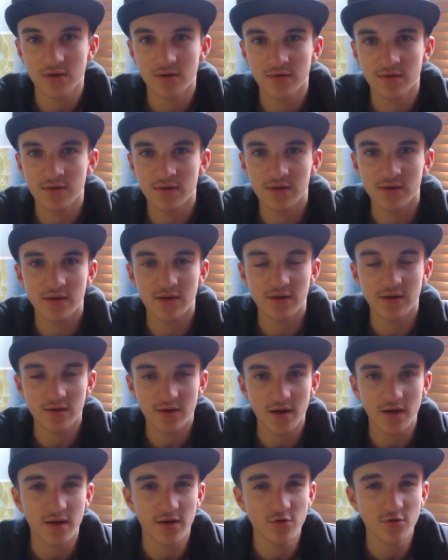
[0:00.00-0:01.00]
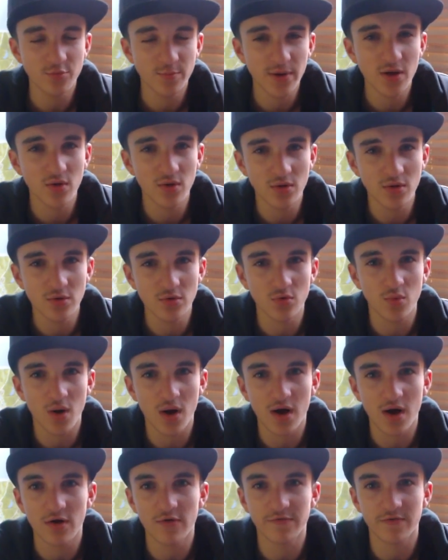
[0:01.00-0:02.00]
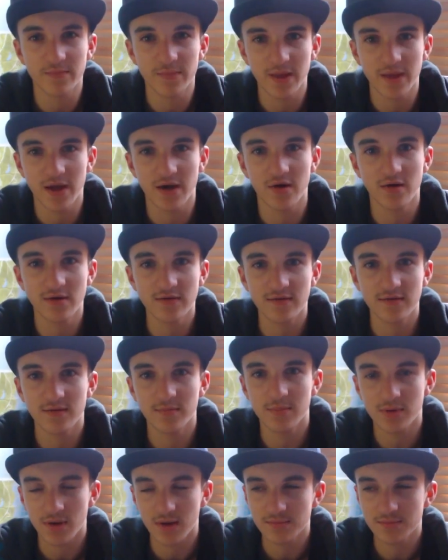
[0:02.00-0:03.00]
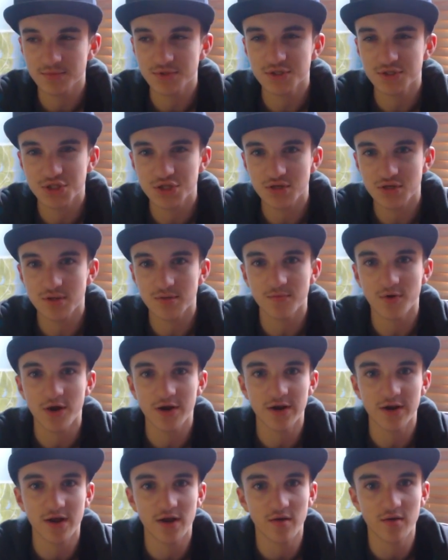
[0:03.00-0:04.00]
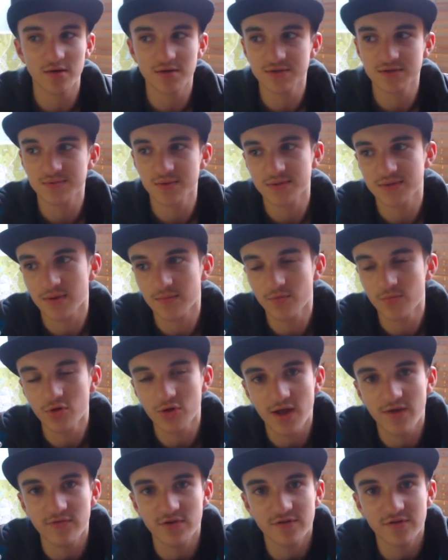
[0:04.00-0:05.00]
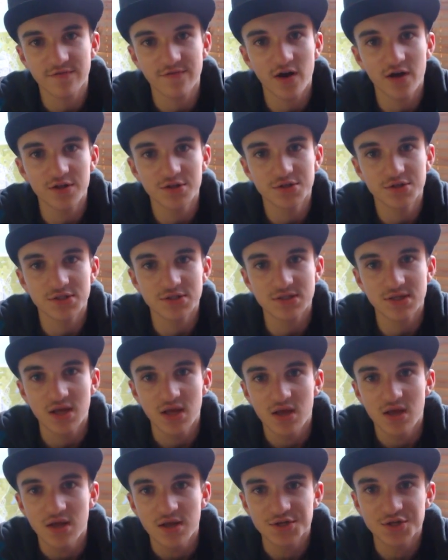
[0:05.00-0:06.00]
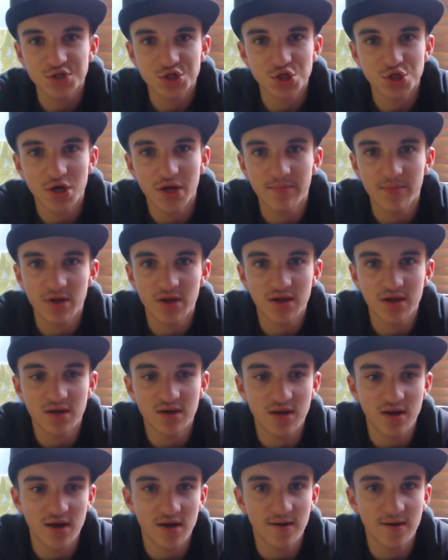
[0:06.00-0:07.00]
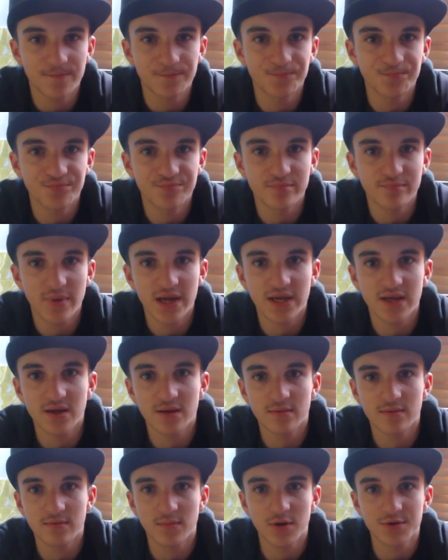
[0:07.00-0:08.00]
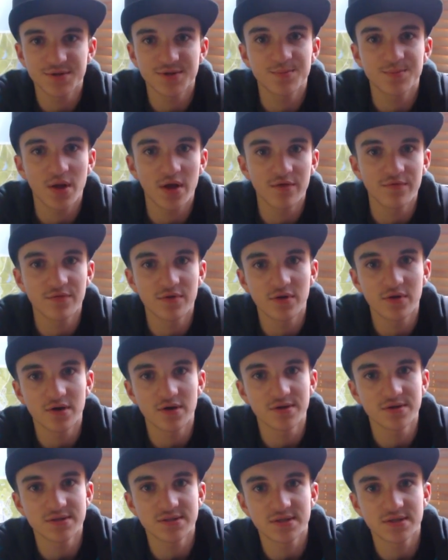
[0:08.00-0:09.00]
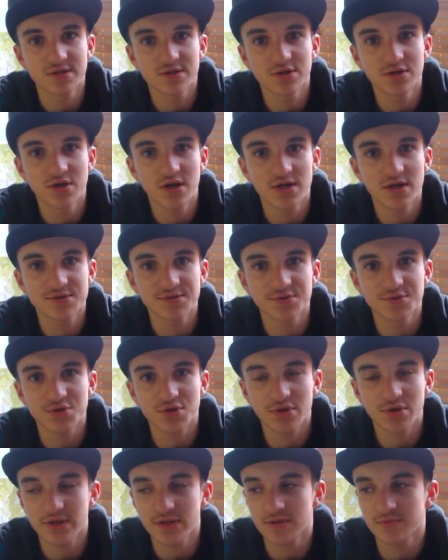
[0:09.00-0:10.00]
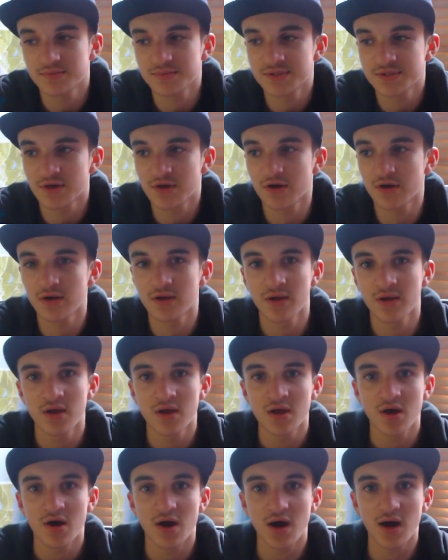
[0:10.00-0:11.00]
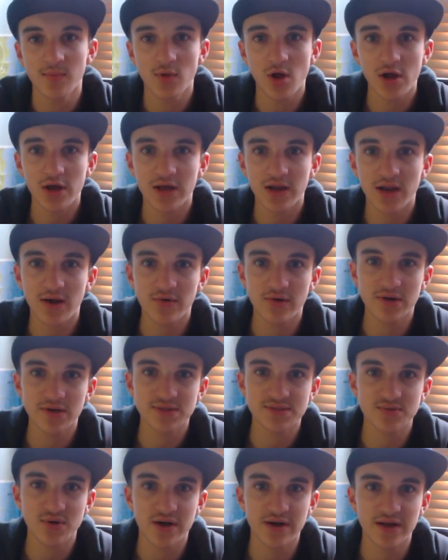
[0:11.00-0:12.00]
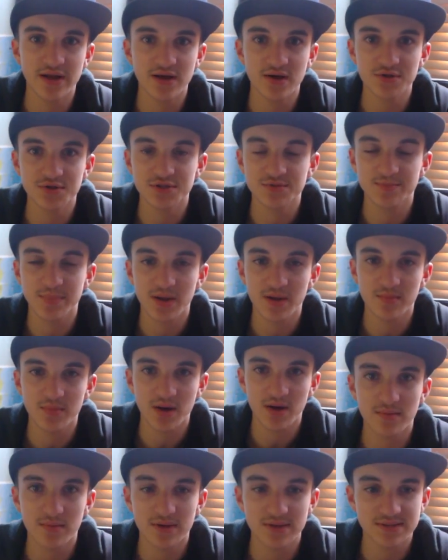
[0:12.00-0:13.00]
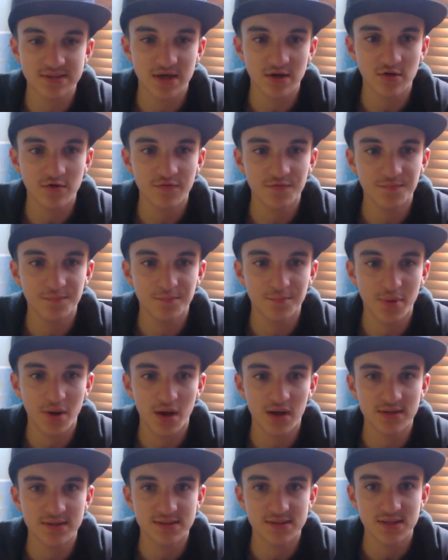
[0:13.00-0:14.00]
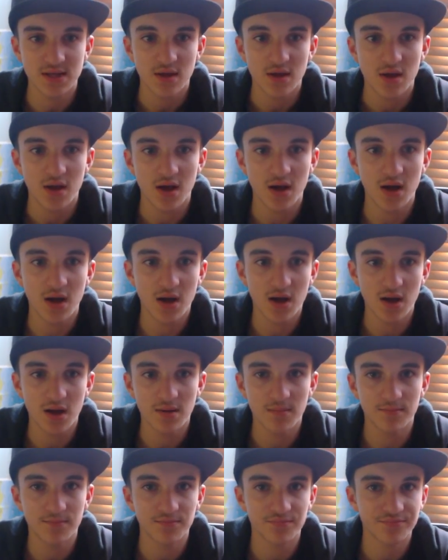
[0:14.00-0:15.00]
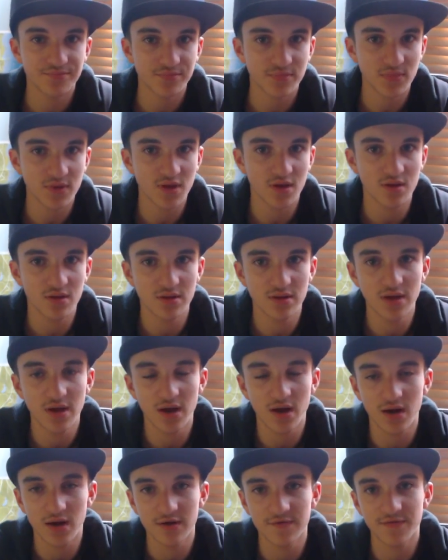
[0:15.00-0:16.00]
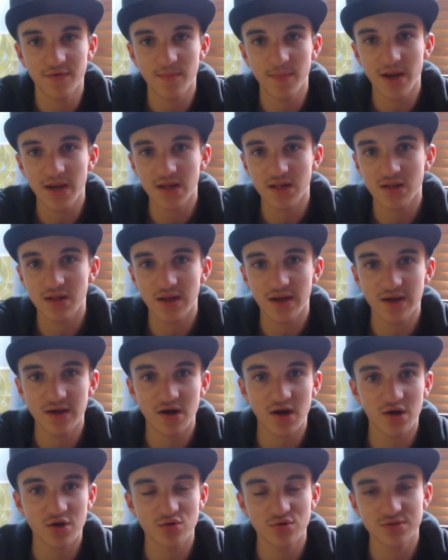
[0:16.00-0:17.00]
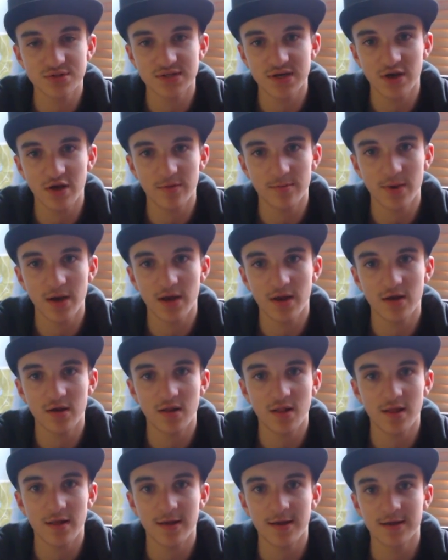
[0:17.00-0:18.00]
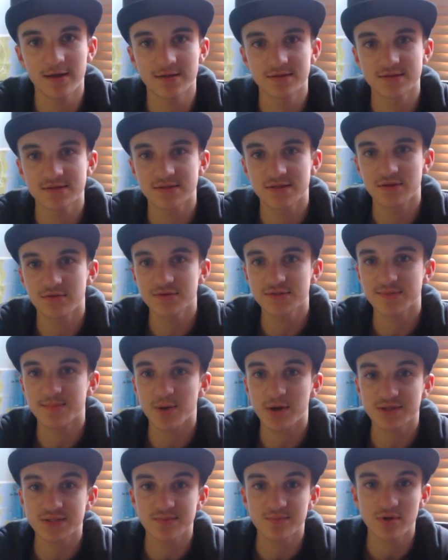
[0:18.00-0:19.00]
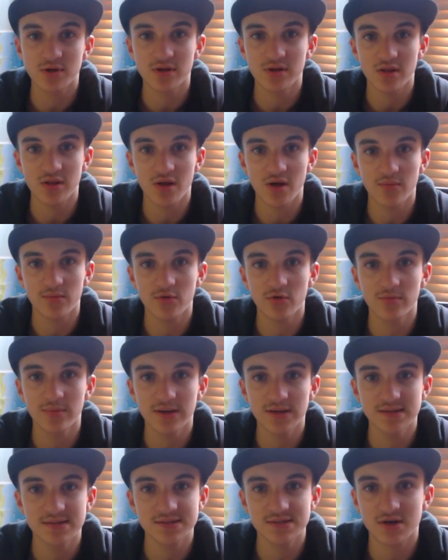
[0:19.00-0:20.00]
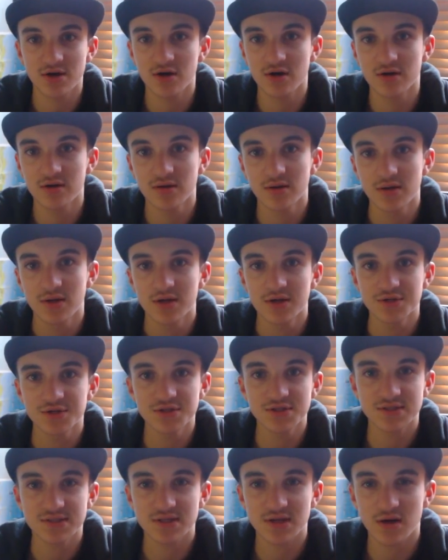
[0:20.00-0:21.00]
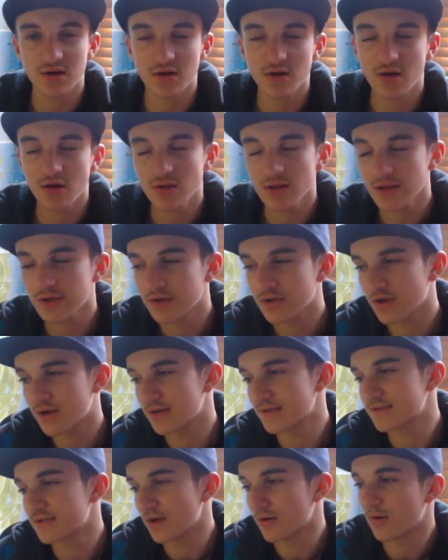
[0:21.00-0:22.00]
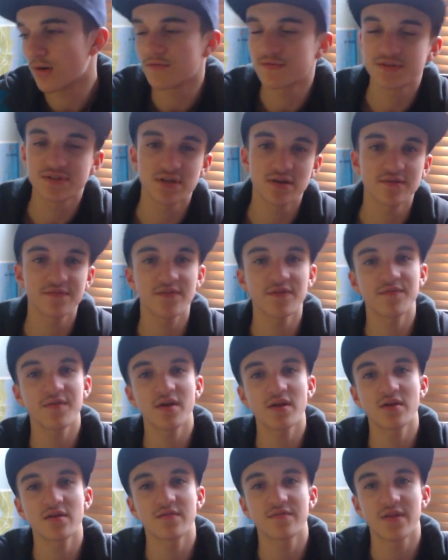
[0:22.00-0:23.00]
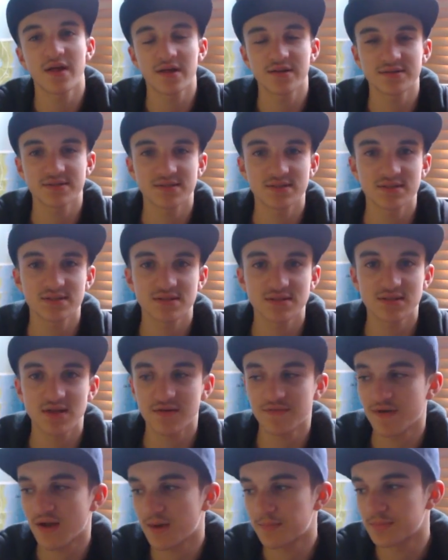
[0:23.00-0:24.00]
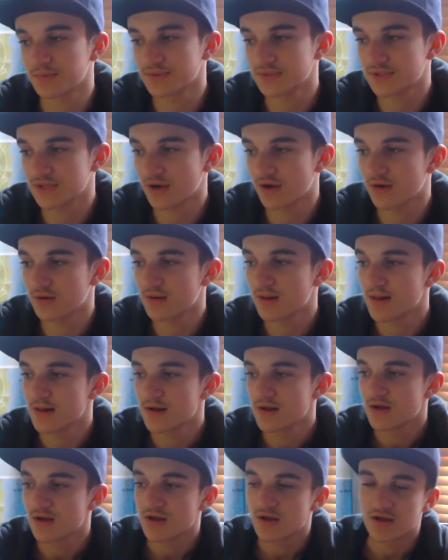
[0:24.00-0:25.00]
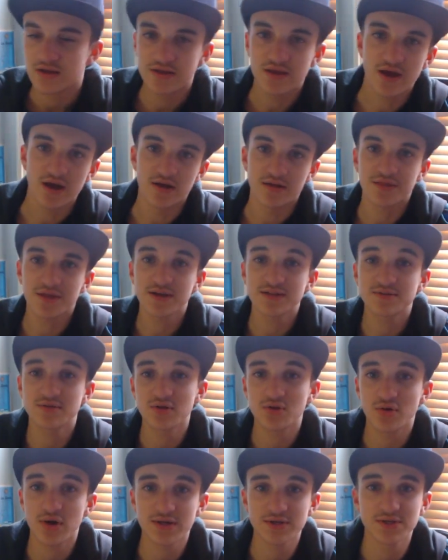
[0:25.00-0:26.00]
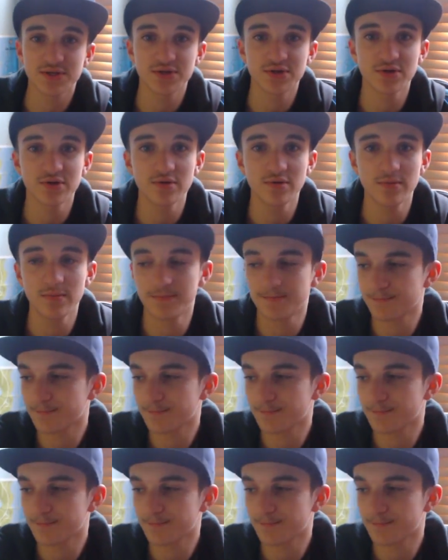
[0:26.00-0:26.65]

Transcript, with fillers: It, it, it would be a little while from now. I, I, I'm just chilling right now. It's, it, I'm really having fun just streaming and um, making multiplayer videos and you guys enjoying them. So I'm liking how it is right now, just being myself. But um, yeah, if I made a clan, I couldn't tell you, man. And there is a possibility that I will be. So just I'll, I'll let you guys know, obviously, if, if any of that stuff happens. So yeah, thanks for the question, dude.